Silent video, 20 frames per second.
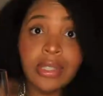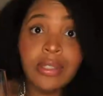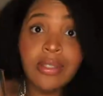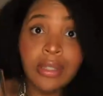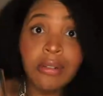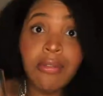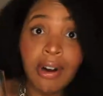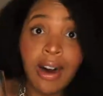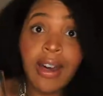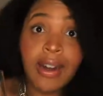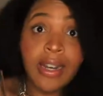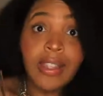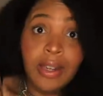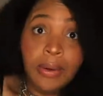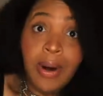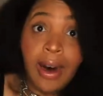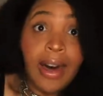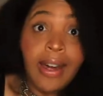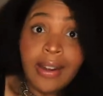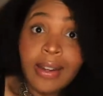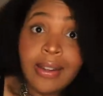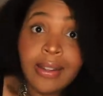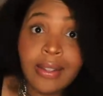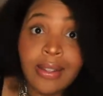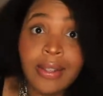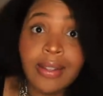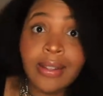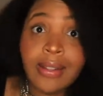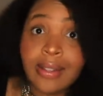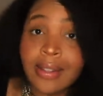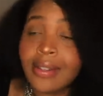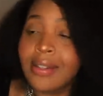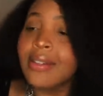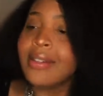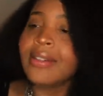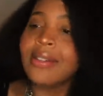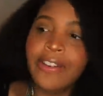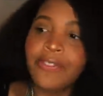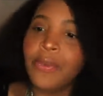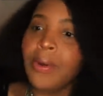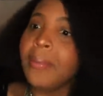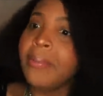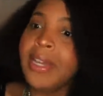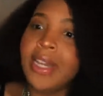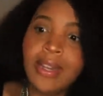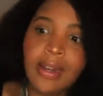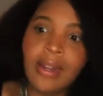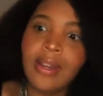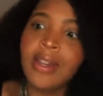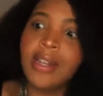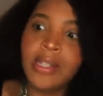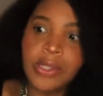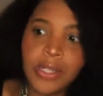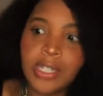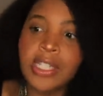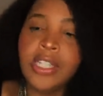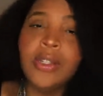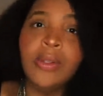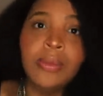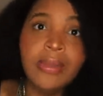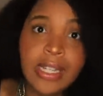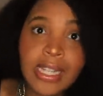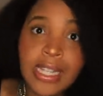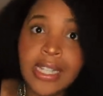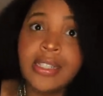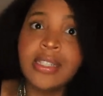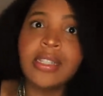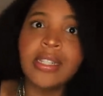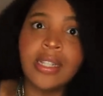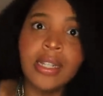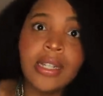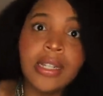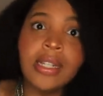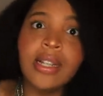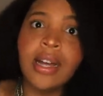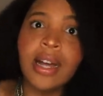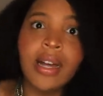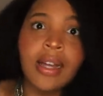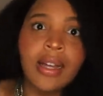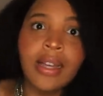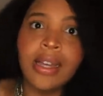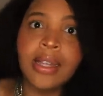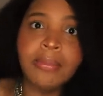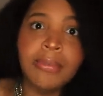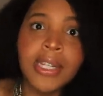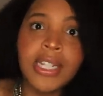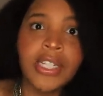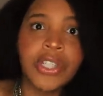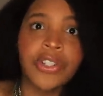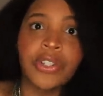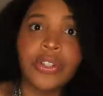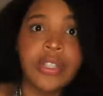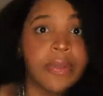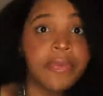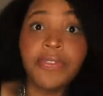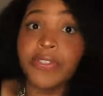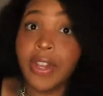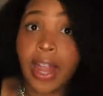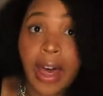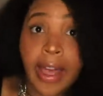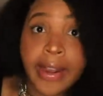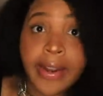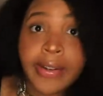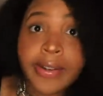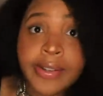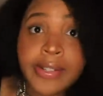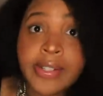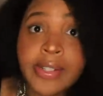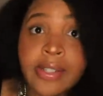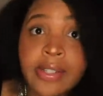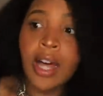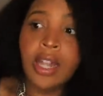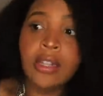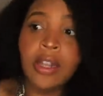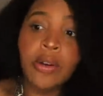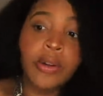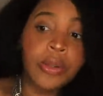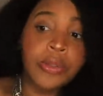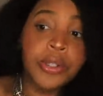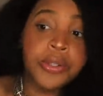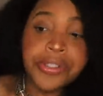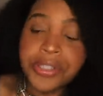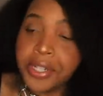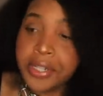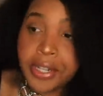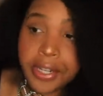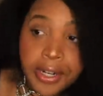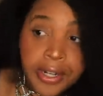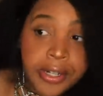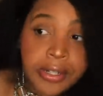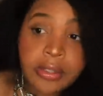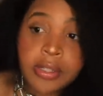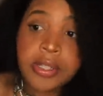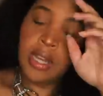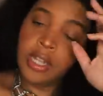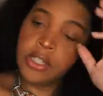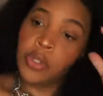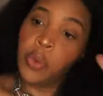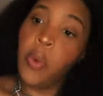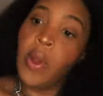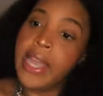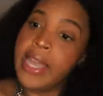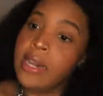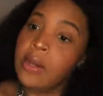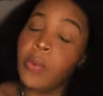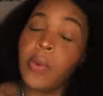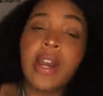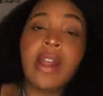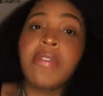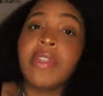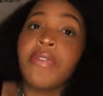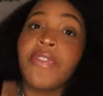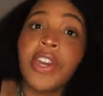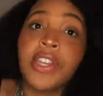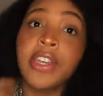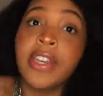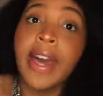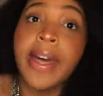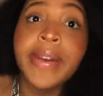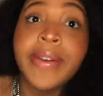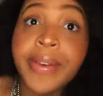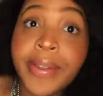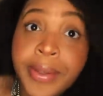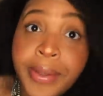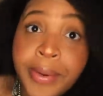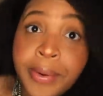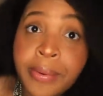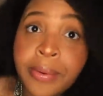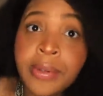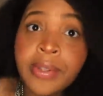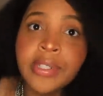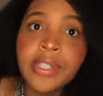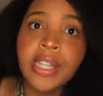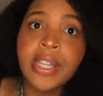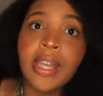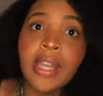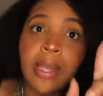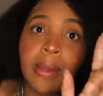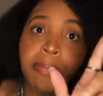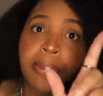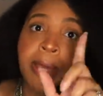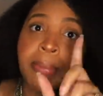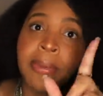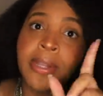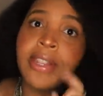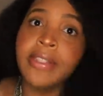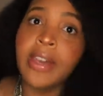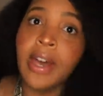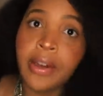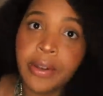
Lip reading: You oughta. If we're being 100, you need to administer some flyers, a local news alert, a tweet, whatever the fuck you gotta do to keep people in the